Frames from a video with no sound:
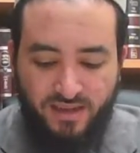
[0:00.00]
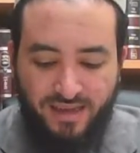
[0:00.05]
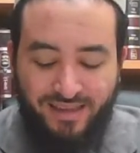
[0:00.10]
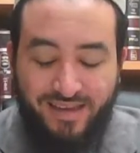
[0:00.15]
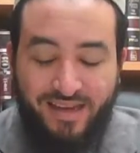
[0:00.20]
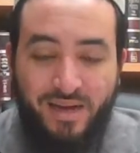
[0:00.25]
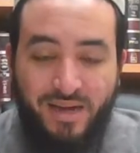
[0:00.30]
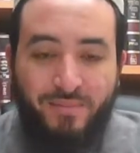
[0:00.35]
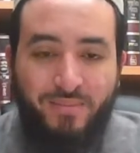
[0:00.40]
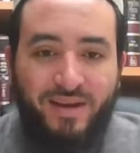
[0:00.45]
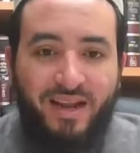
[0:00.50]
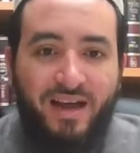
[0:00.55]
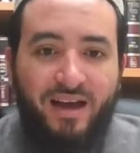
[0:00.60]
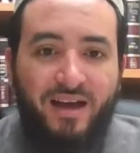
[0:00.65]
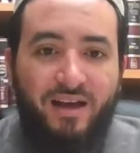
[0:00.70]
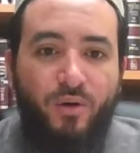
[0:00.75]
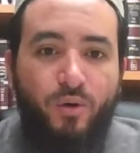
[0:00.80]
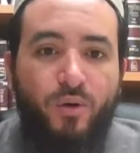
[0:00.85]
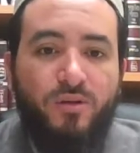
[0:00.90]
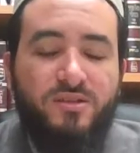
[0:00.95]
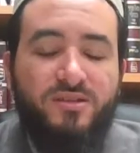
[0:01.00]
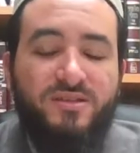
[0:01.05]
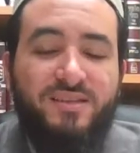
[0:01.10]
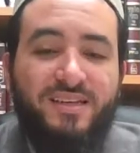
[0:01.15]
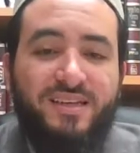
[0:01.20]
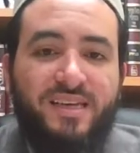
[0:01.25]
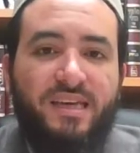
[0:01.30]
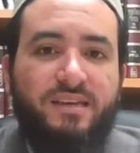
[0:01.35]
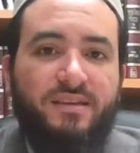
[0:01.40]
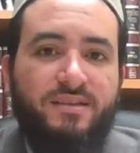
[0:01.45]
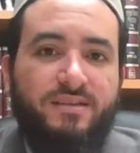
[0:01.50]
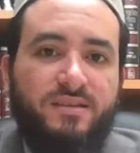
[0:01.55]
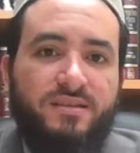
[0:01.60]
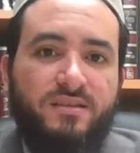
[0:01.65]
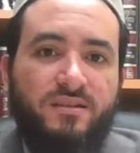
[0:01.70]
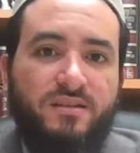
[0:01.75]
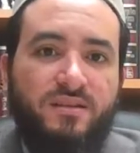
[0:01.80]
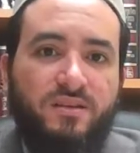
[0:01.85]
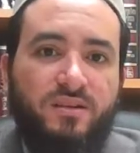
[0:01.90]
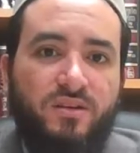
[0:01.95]
And the Kabbalah holds the keys
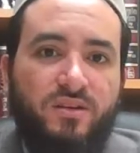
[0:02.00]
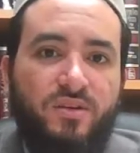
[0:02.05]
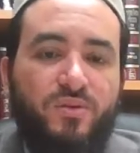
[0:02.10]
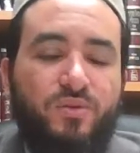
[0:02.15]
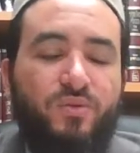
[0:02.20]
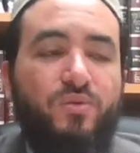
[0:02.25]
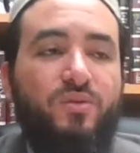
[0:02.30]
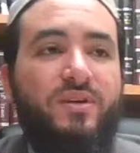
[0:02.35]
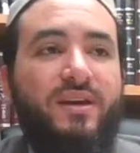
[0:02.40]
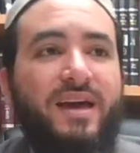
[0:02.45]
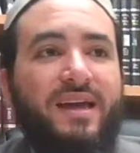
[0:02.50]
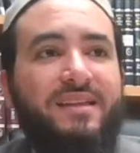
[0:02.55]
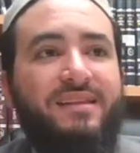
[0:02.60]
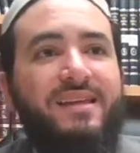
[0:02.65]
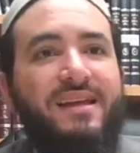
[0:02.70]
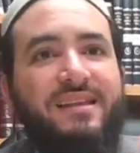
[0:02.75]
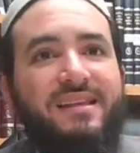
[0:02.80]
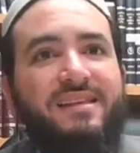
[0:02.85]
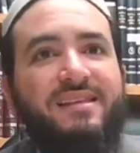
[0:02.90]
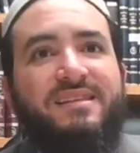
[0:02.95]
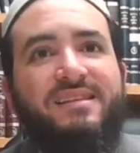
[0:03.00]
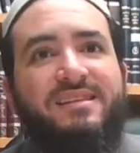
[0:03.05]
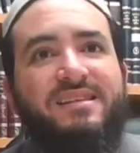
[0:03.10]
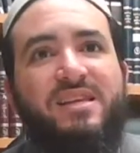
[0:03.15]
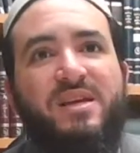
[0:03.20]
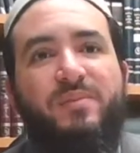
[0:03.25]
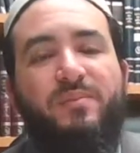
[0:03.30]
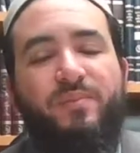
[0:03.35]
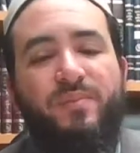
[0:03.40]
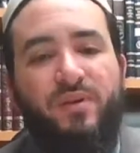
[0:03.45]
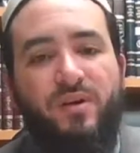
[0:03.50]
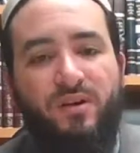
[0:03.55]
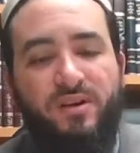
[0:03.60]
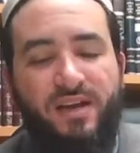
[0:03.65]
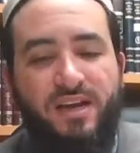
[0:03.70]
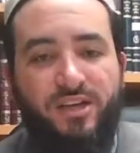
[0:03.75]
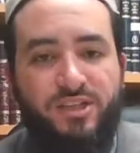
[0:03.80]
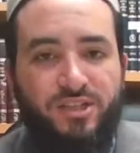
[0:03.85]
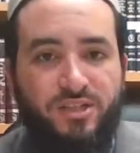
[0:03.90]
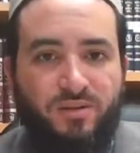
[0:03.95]
to get that deep
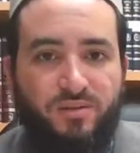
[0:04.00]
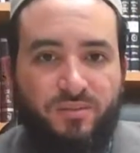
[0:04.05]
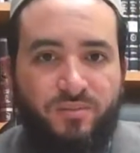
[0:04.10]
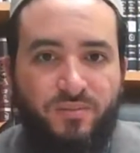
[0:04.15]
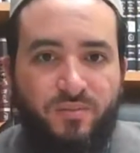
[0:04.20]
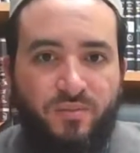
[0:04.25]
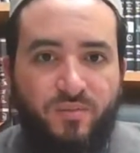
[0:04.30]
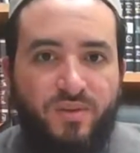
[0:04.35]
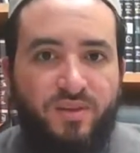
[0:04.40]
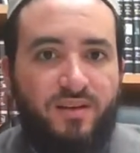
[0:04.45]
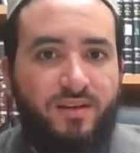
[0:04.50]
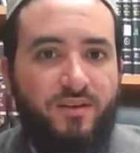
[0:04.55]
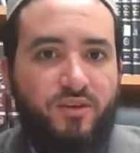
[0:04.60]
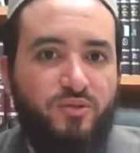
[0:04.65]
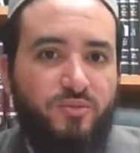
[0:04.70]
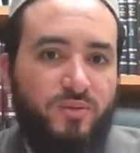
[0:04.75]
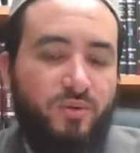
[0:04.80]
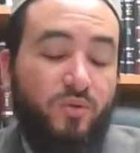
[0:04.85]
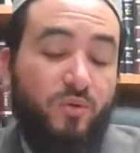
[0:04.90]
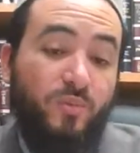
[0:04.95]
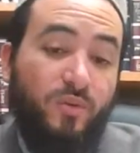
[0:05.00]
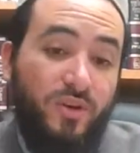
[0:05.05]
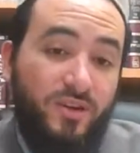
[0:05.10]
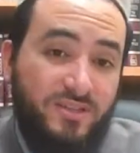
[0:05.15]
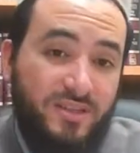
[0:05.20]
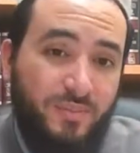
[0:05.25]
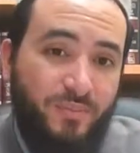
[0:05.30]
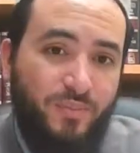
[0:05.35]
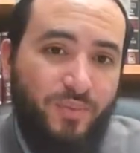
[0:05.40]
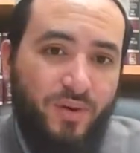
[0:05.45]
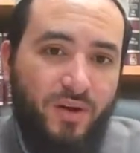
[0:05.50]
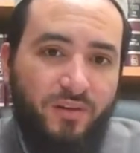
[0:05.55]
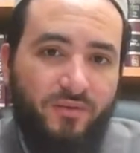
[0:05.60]
connection with the Kadosh Baruch Hu, because a